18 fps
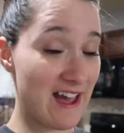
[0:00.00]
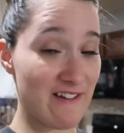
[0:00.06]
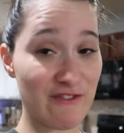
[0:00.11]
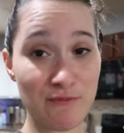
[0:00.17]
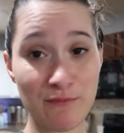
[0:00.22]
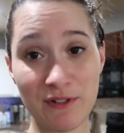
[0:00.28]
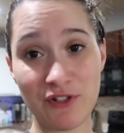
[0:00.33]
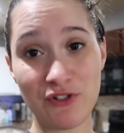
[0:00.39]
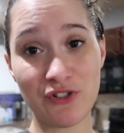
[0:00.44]

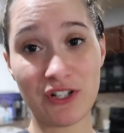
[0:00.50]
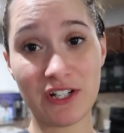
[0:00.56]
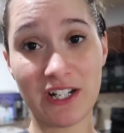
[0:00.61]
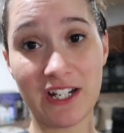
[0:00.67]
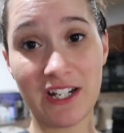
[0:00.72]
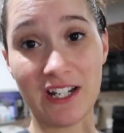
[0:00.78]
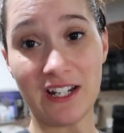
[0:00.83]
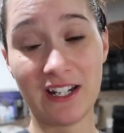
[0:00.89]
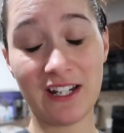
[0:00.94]
haven't been
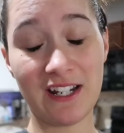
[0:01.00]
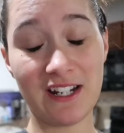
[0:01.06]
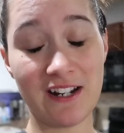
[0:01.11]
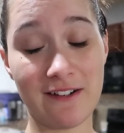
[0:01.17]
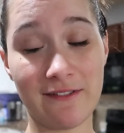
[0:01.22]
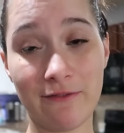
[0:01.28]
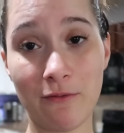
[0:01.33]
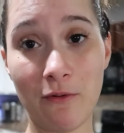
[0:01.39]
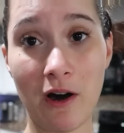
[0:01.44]
drinking
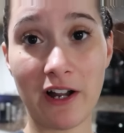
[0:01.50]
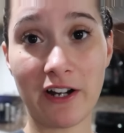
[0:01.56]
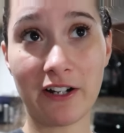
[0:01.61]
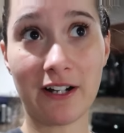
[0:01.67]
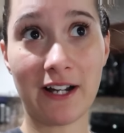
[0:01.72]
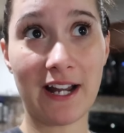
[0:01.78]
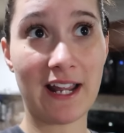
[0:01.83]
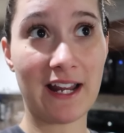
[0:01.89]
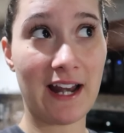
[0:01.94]
enough
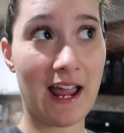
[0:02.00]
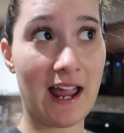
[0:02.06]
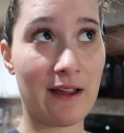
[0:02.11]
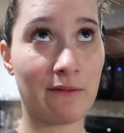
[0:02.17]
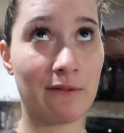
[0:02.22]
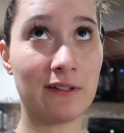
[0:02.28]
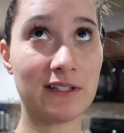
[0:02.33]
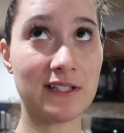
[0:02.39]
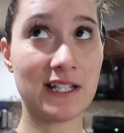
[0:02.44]
water, and I
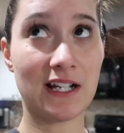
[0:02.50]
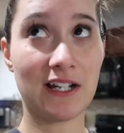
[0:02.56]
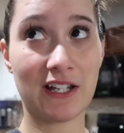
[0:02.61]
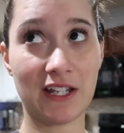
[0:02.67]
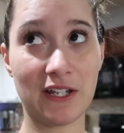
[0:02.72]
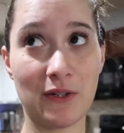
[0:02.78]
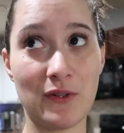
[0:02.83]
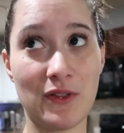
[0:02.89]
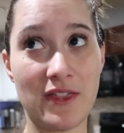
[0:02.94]
will tell
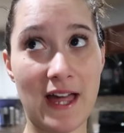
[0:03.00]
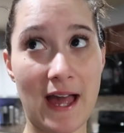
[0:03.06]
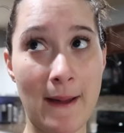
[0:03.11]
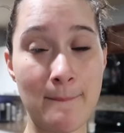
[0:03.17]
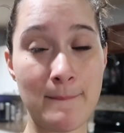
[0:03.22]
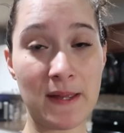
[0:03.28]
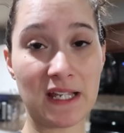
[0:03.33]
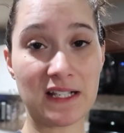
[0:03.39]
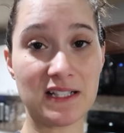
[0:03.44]
you
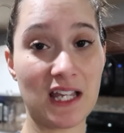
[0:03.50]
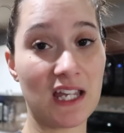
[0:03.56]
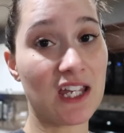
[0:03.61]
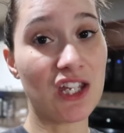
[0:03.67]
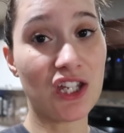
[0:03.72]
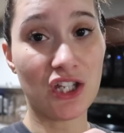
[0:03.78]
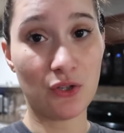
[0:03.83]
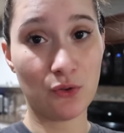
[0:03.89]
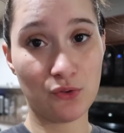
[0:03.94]
that makes a
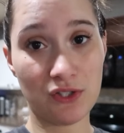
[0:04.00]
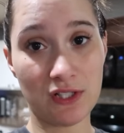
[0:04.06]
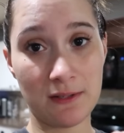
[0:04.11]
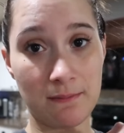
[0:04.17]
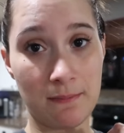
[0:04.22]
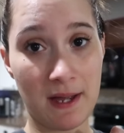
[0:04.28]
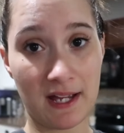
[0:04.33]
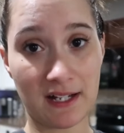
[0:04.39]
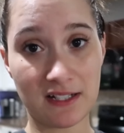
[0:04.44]
huge
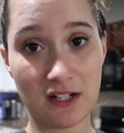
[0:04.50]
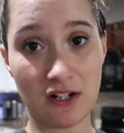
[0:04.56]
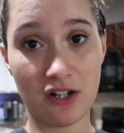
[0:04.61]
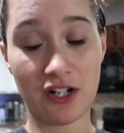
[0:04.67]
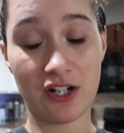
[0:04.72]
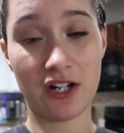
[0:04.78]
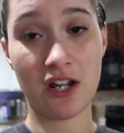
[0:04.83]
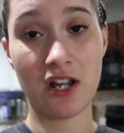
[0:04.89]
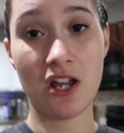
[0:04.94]
impact
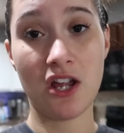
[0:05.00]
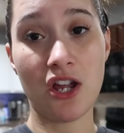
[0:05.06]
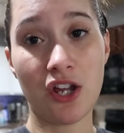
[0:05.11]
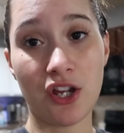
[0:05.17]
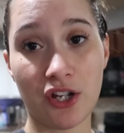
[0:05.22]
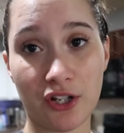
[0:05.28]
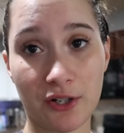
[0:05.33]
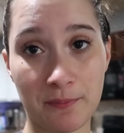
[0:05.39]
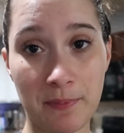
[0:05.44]
on
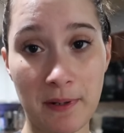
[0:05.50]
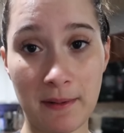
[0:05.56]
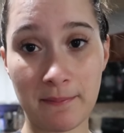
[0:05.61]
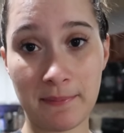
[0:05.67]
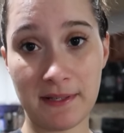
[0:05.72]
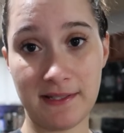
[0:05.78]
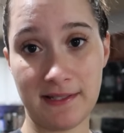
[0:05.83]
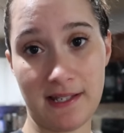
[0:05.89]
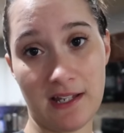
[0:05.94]
your
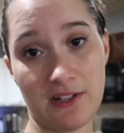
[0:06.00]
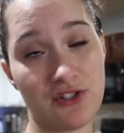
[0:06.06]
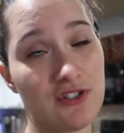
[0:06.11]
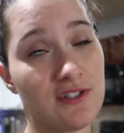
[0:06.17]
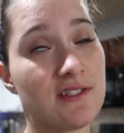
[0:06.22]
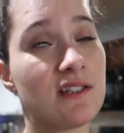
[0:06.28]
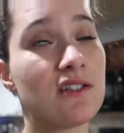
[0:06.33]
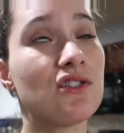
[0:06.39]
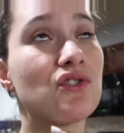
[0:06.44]
pumping
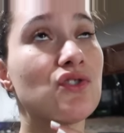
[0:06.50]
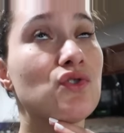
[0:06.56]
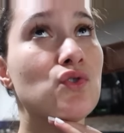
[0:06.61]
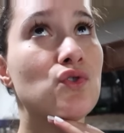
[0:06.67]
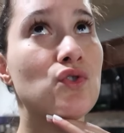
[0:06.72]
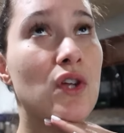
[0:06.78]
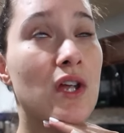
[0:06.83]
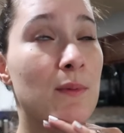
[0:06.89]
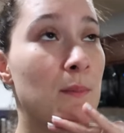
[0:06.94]
sessions.
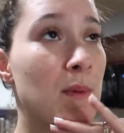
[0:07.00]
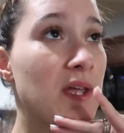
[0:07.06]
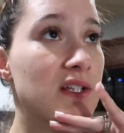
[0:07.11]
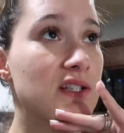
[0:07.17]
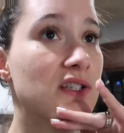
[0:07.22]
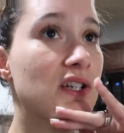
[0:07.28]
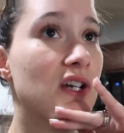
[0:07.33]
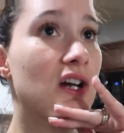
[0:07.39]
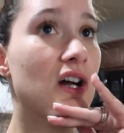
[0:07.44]
It
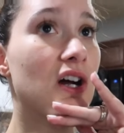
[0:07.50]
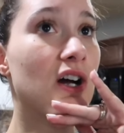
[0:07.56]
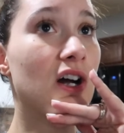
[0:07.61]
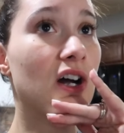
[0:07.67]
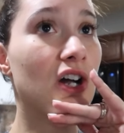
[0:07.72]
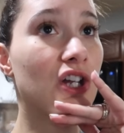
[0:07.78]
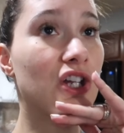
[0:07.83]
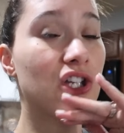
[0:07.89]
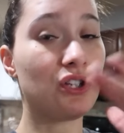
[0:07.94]
makes
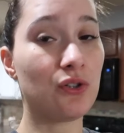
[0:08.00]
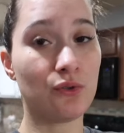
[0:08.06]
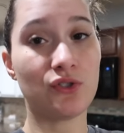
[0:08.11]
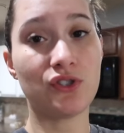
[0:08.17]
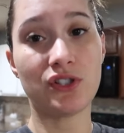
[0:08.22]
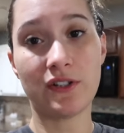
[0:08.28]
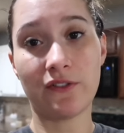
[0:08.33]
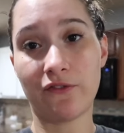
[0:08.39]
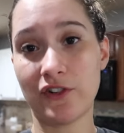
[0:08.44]
a
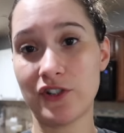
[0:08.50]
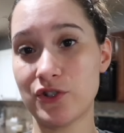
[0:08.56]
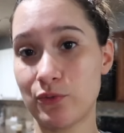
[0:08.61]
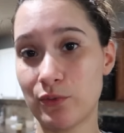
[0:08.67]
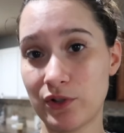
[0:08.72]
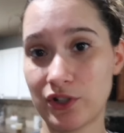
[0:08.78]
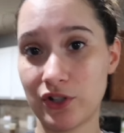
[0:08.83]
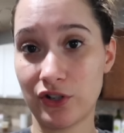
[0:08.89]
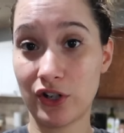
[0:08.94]
huge difference
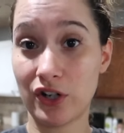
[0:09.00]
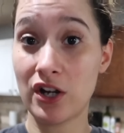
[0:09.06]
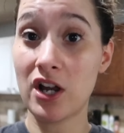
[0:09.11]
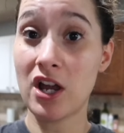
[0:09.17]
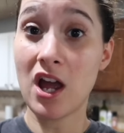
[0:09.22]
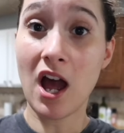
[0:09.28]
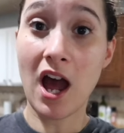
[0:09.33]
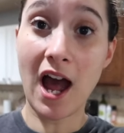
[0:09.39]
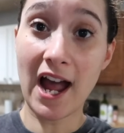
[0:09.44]
when you're
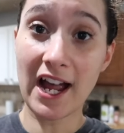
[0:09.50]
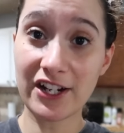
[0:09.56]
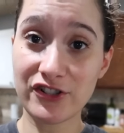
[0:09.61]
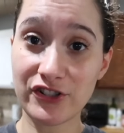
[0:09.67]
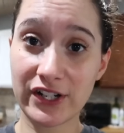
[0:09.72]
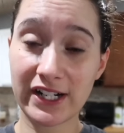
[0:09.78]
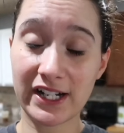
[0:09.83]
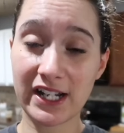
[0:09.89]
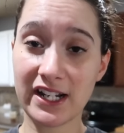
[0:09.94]

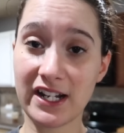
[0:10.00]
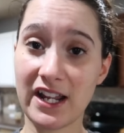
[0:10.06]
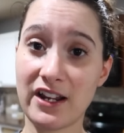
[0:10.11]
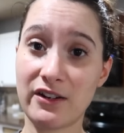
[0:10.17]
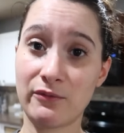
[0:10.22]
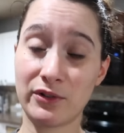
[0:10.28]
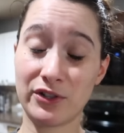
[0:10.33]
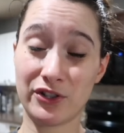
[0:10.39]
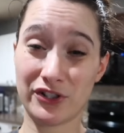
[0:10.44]
hydrated
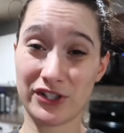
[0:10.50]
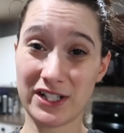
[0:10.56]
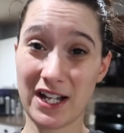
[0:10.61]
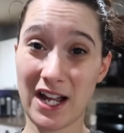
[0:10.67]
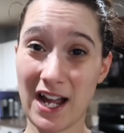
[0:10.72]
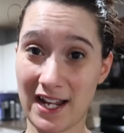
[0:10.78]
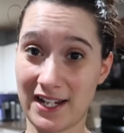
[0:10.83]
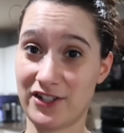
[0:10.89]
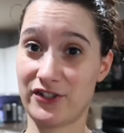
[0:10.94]
and when you're
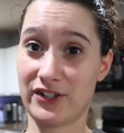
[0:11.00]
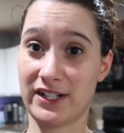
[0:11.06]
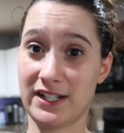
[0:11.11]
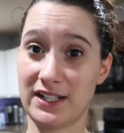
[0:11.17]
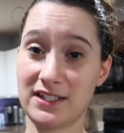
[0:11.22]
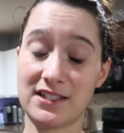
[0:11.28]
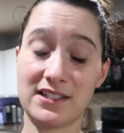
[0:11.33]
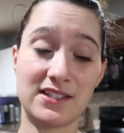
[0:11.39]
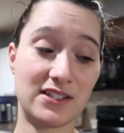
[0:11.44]

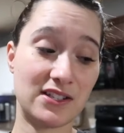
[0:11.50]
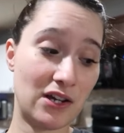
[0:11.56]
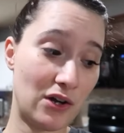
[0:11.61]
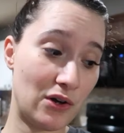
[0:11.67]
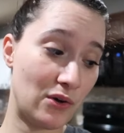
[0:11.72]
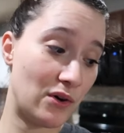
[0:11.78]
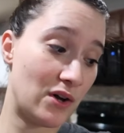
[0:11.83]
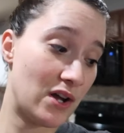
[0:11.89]
dehydrated. So